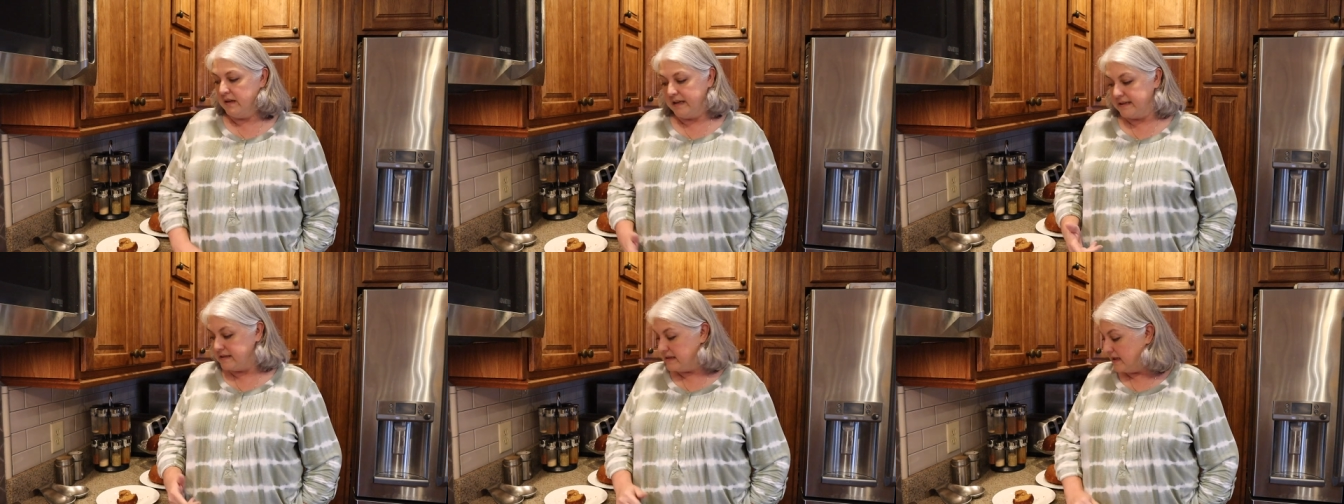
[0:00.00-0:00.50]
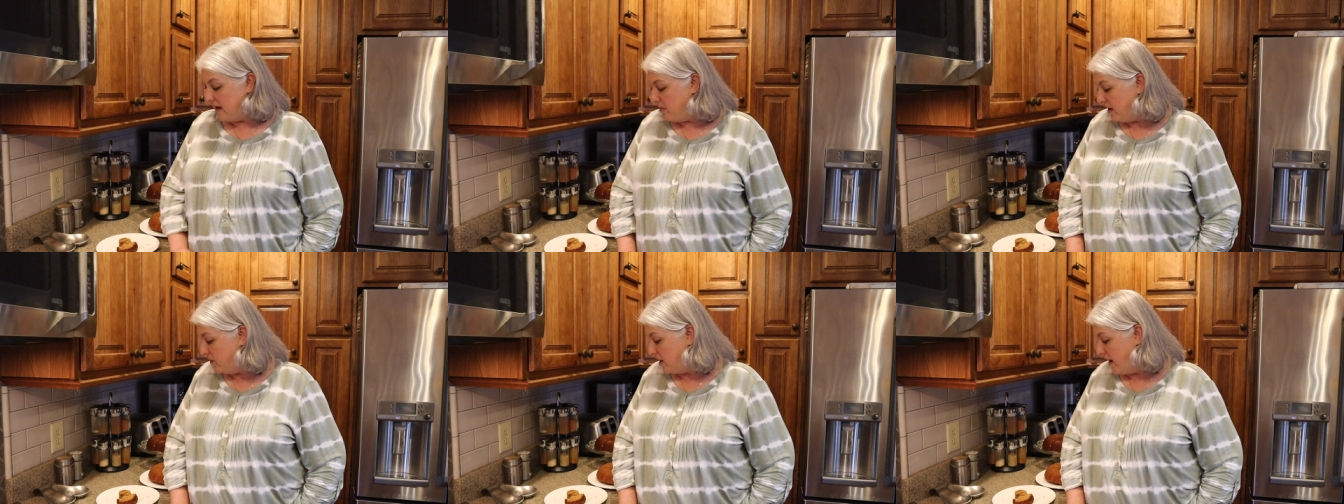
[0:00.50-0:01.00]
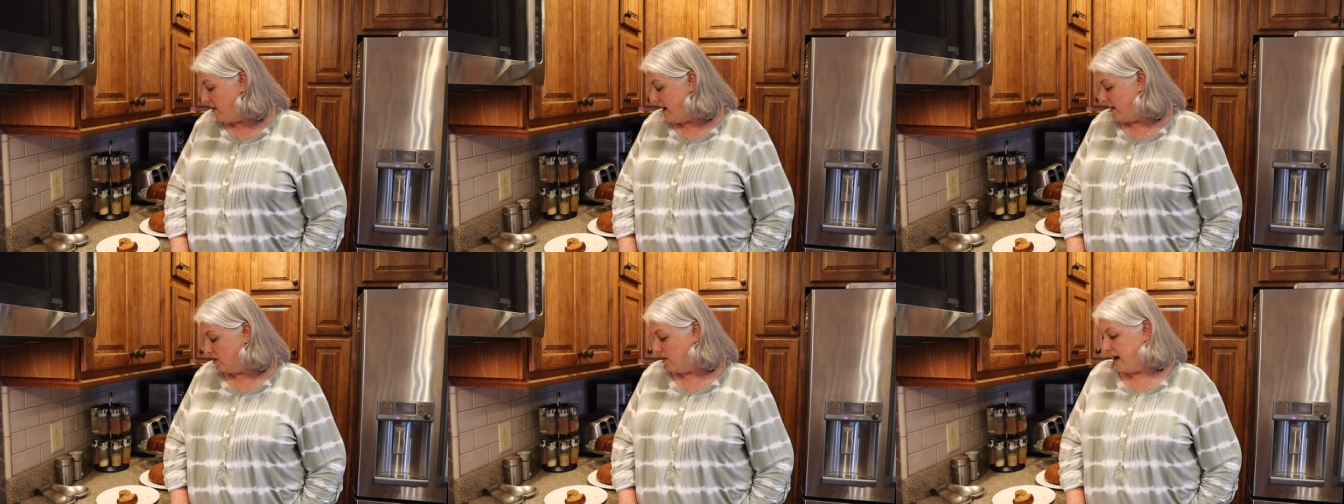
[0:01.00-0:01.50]
Like I said, they both turned
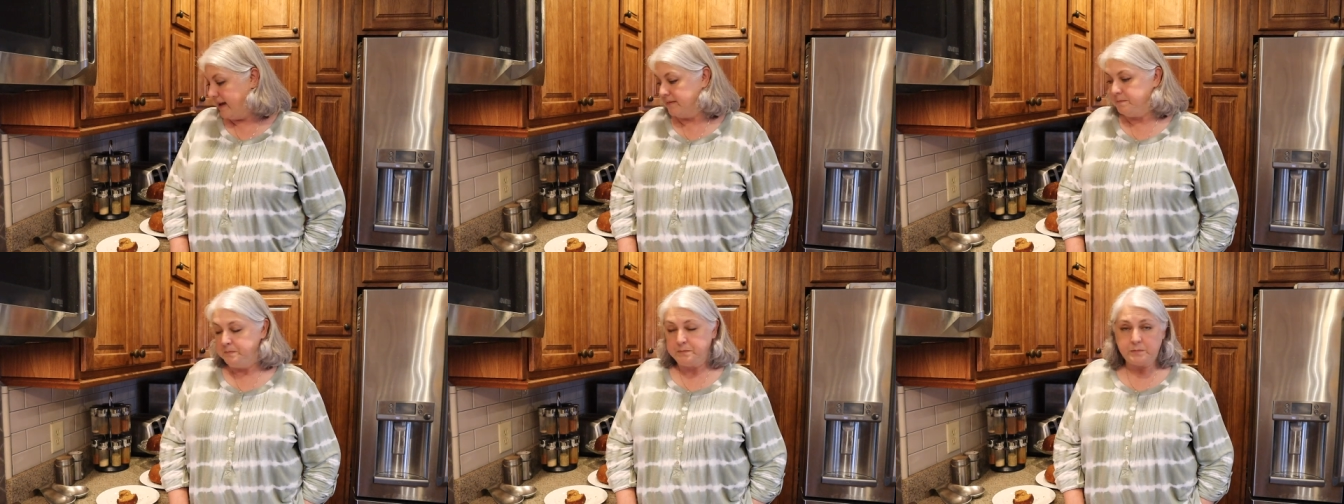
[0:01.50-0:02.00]
out great.